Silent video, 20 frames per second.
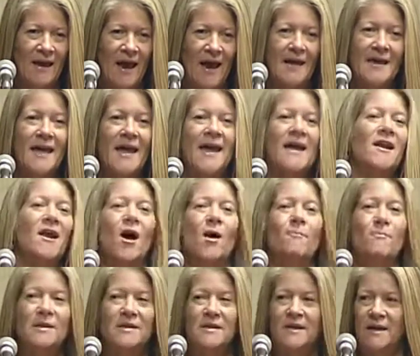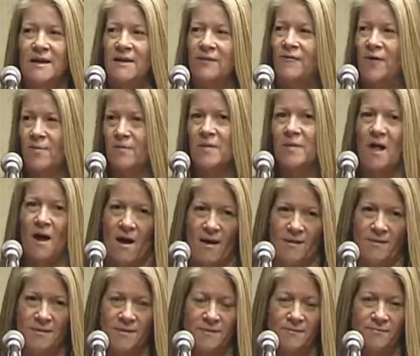I cannot believe I'm
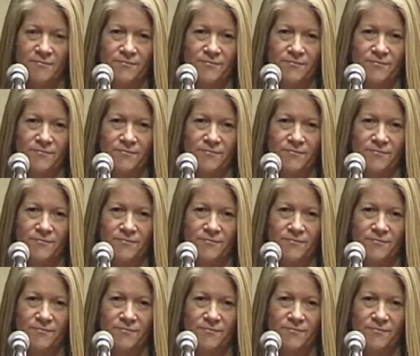blind.